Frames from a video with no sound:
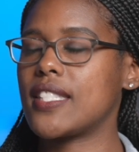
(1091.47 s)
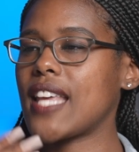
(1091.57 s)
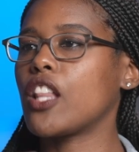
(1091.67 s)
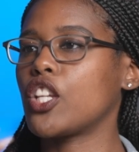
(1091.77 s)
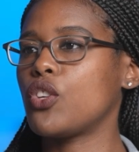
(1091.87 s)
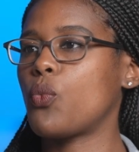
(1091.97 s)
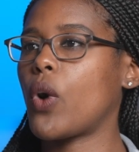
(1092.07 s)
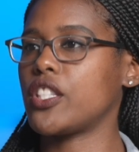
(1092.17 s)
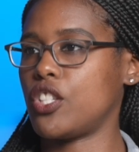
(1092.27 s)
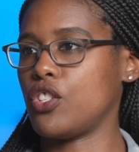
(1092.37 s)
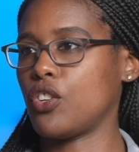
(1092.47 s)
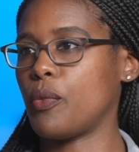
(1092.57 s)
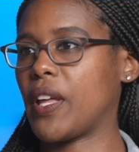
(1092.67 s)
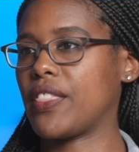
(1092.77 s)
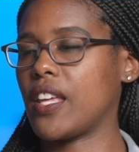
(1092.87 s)
telling you what to
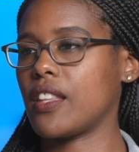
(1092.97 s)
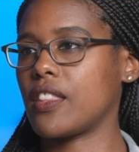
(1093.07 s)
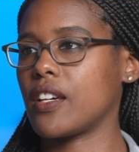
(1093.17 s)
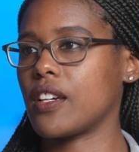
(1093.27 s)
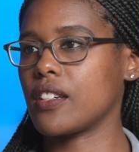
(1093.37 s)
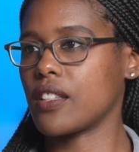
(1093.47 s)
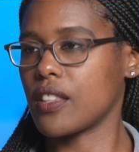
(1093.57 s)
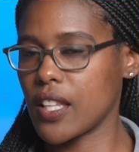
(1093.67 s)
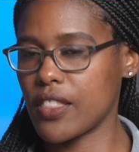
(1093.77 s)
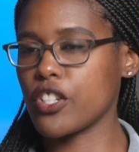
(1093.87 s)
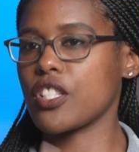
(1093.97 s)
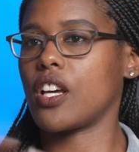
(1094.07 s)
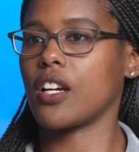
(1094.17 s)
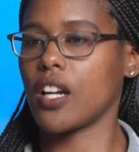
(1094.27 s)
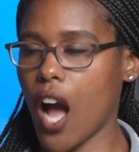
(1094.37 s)
do, but that there's
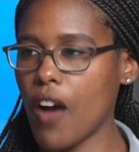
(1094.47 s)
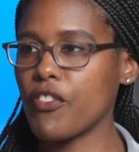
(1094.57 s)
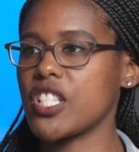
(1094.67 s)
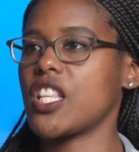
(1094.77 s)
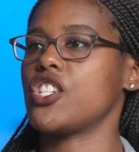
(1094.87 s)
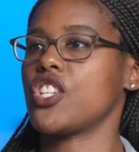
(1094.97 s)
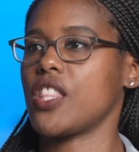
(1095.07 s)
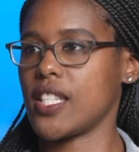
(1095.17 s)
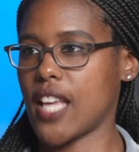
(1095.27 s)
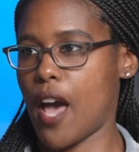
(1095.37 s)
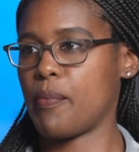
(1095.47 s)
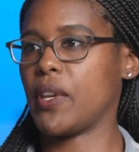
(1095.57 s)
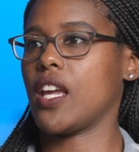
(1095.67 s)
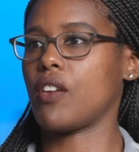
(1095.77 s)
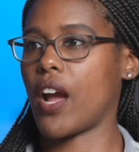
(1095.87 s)
a conversation that's
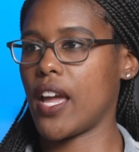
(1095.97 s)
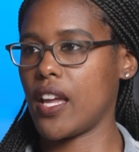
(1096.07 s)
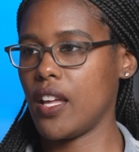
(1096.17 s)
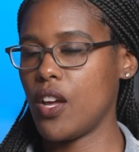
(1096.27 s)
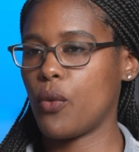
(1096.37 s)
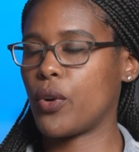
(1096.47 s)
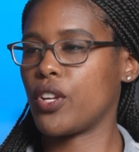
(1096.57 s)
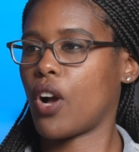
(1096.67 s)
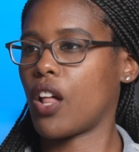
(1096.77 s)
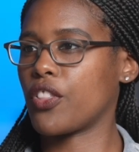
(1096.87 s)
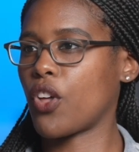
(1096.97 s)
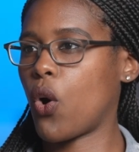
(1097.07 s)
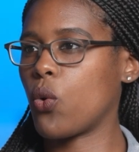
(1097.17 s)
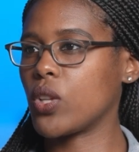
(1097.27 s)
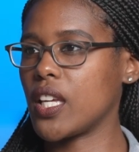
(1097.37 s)
happening, right? What do you call it? The
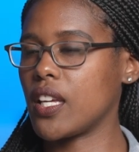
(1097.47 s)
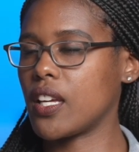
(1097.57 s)
Holy